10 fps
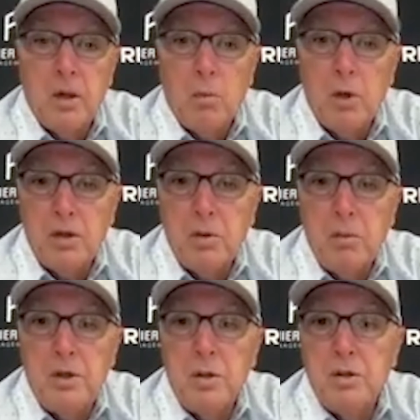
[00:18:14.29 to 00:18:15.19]
What can
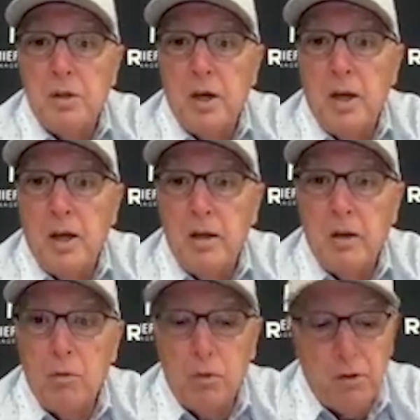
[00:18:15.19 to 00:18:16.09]
we do today
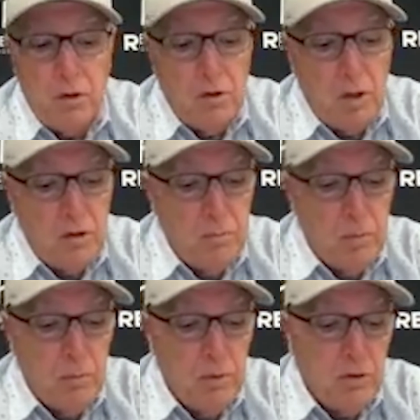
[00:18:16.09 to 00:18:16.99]
with you that you've
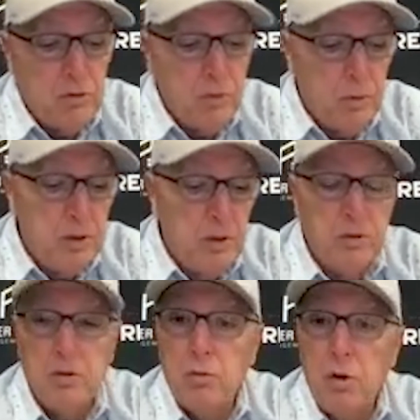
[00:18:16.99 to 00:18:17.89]
been with us 3
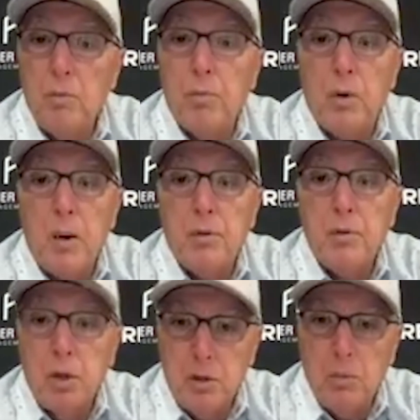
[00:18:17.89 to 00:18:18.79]
years and 12 properties?
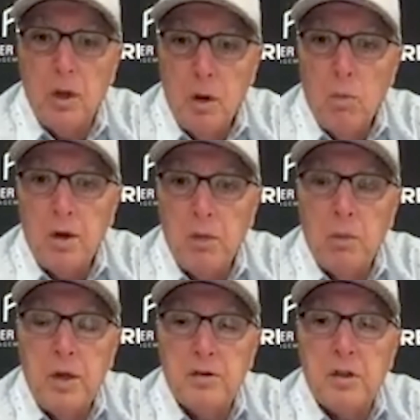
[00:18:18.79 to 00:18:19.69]
What can
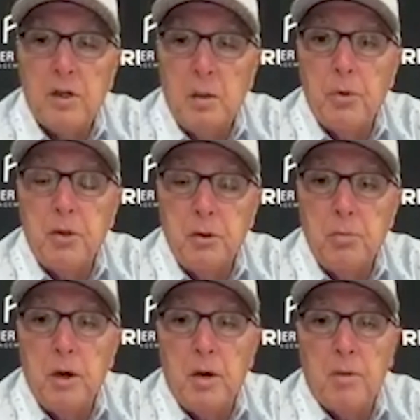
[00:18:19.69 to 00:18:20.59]
we as a company do
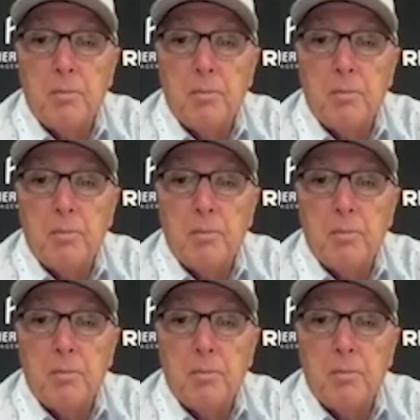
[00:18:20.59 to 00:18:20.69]
better?